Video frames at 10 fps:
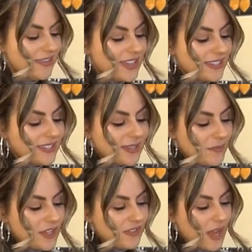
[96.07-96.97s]
this is
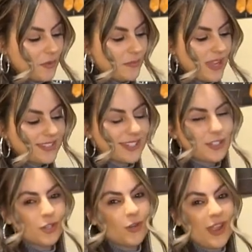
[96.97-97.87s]
something that would make
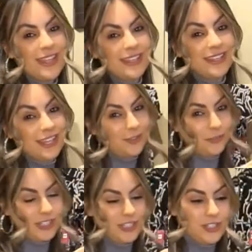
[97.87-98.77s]
such a great
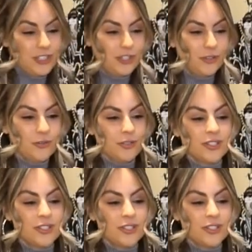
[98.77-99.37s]
gift too.